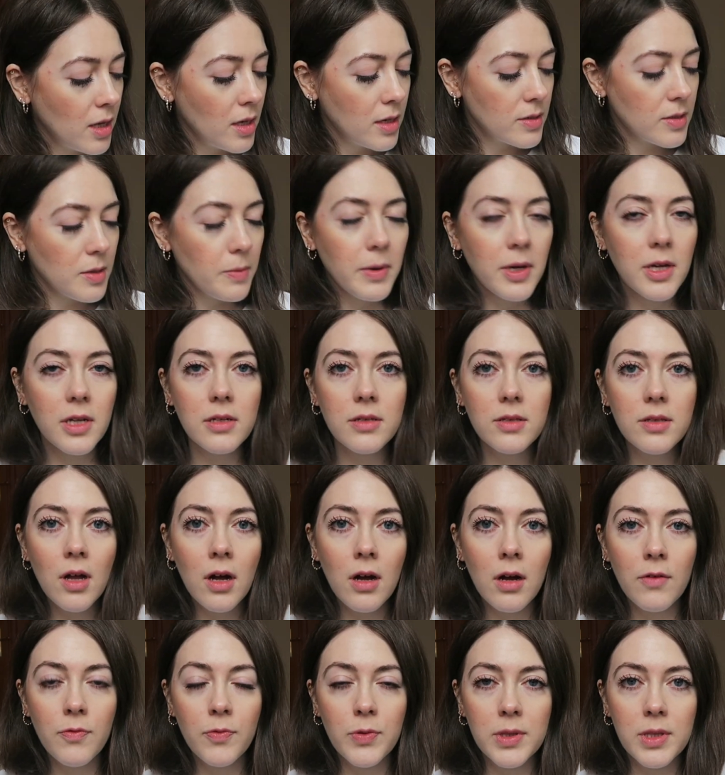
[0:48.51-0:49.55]
So we're going to start
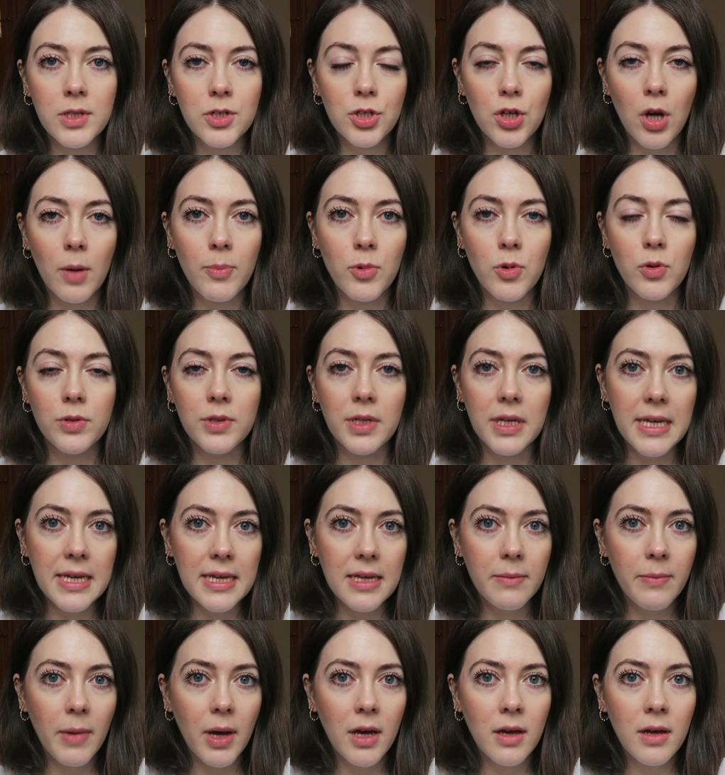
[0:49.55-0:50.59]
off with a shop called
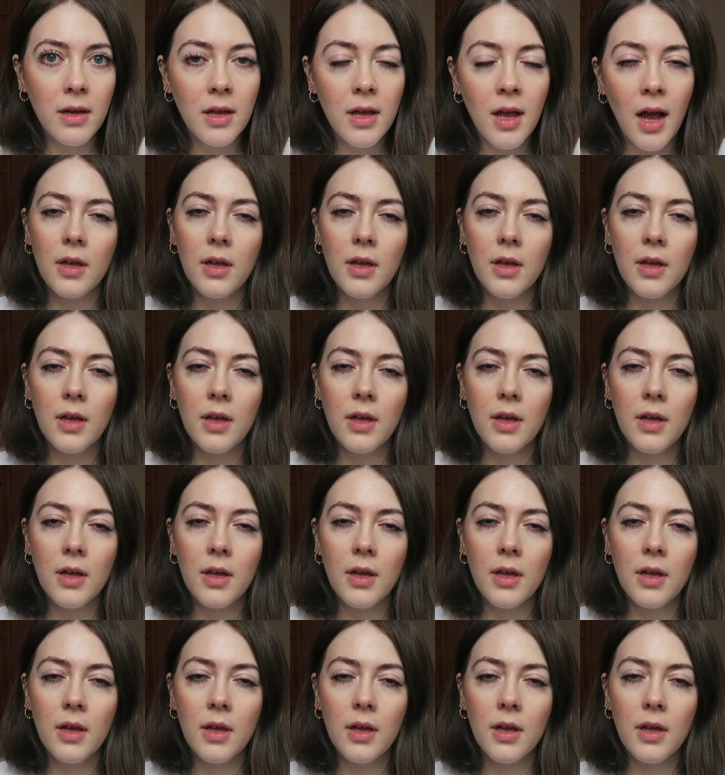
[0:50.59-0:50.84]
Hema.